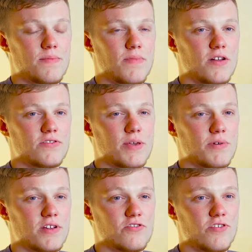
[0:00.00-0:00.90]
I
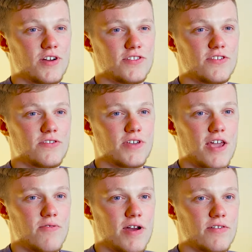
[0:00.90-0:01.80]
typically try to
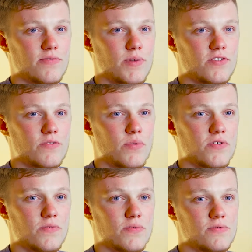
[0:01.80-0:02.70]
get around as much as
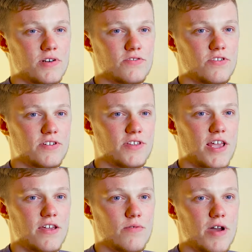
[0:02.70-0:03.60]
possible. I try to
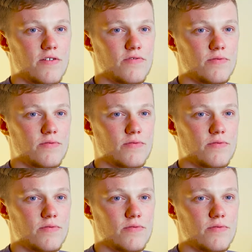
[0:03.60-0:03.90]
stay away